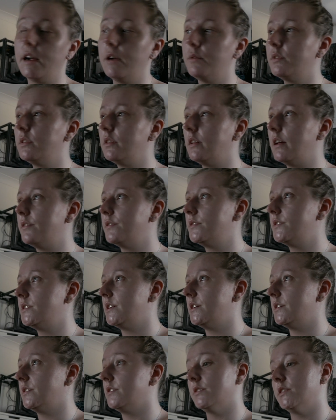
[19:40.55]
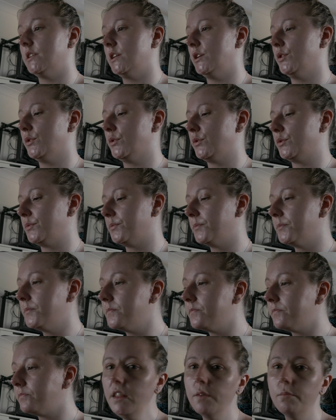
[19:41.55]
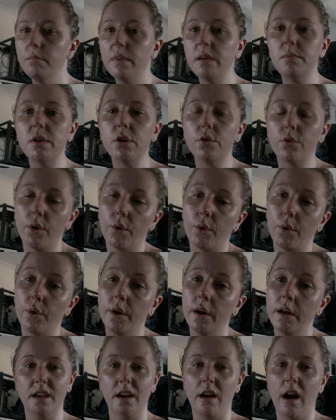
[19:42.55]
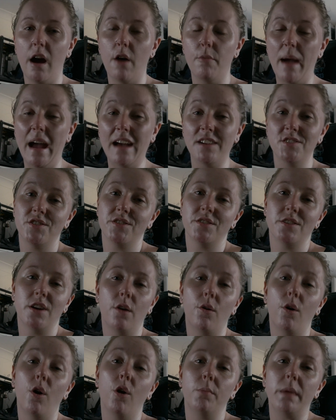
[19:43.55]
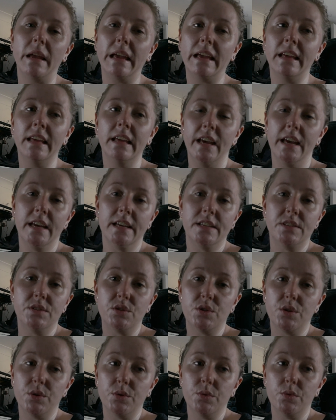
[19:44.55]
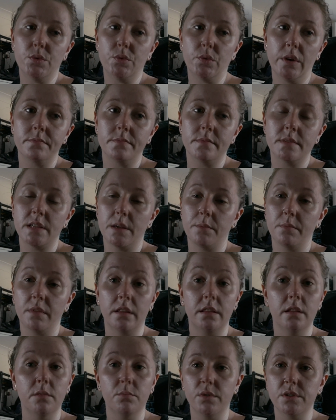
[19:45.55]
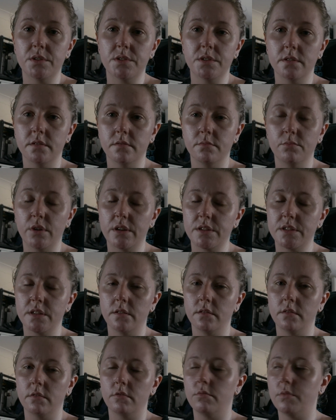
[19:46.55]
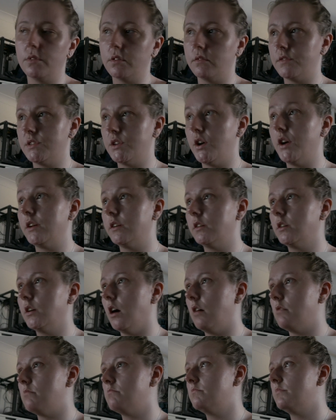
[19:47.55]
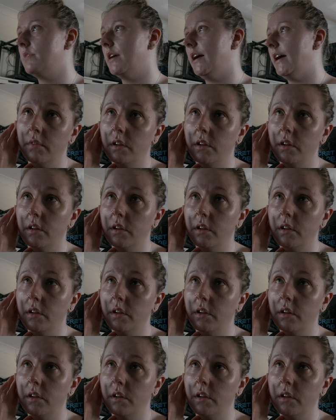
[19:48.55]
I would love to, you know, maybe grow our passion, our hobby into something that brings in a little bit of side income.